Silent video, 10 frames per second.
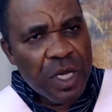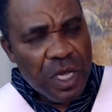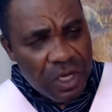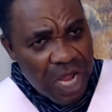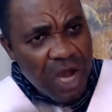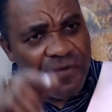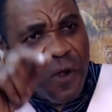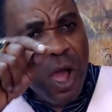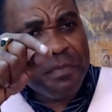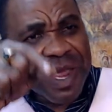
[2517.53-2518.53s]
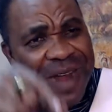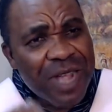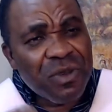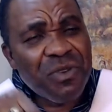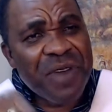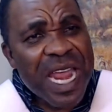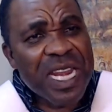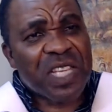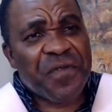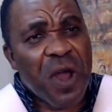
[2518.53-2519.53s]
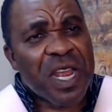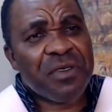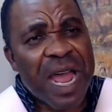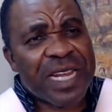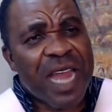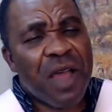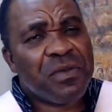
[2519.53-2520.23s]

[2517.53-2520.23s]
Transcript: Therefore, miracle rain is falling right now.